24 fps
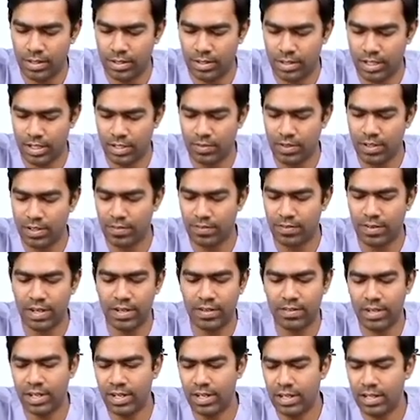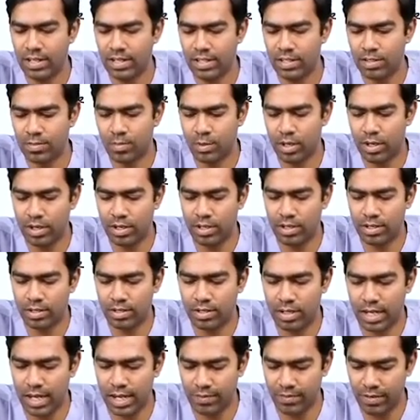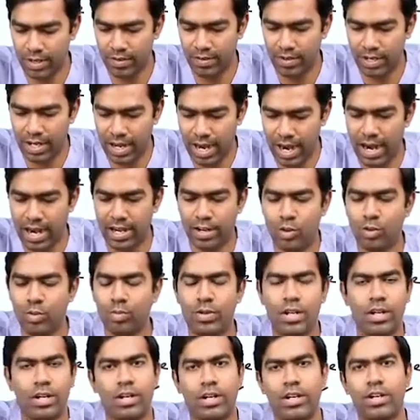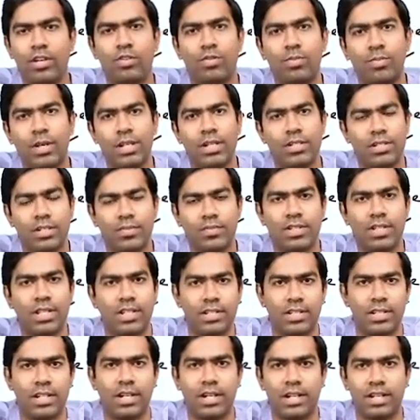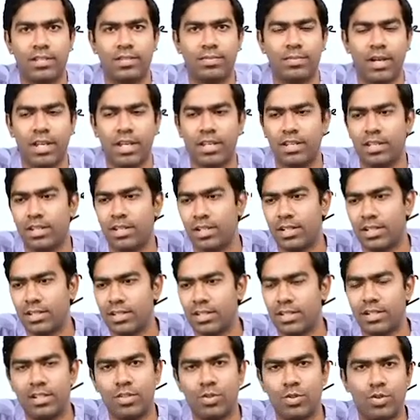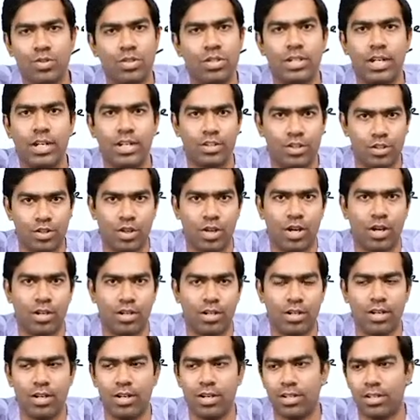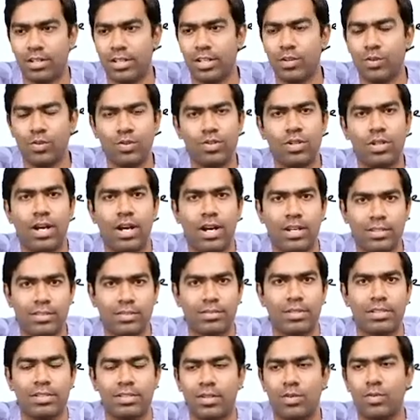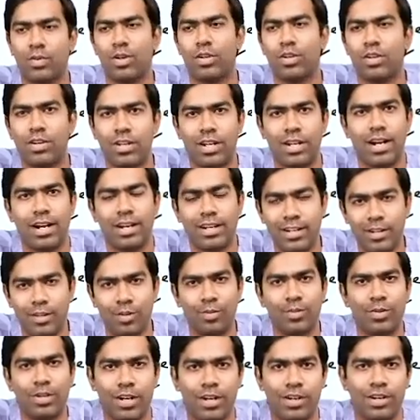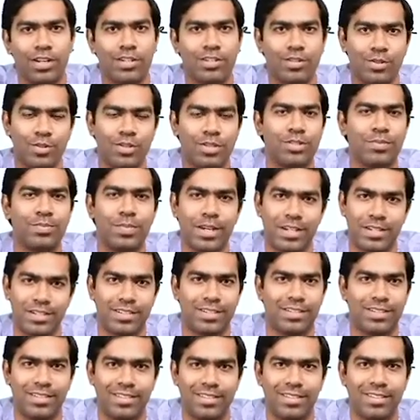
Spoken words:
That's why whenever I tell this point and whenever I add loop diuretic to a patient with SAIDH, my residents usually get shocked. They usually ask me, sir, why you're adding loop diuretics to this patient?